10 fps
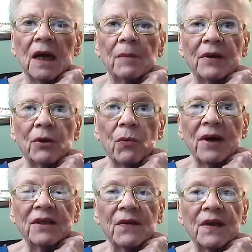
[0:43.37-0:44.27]
but the
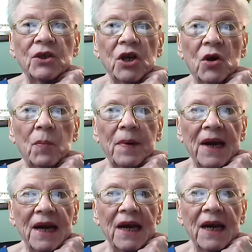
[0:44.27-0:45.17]
rest of the
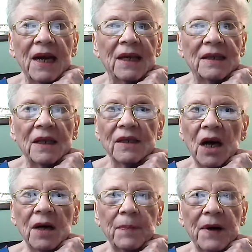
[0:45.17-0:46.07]
GOP does
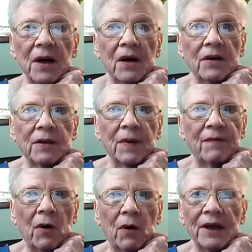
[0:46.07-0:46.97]
not appear to be
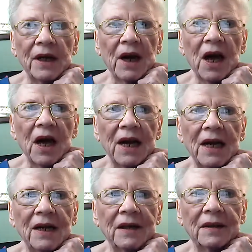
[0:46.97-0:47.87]
falling in
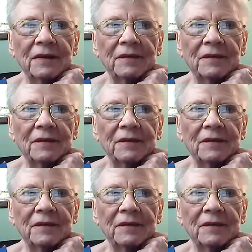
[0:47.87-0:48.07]
line.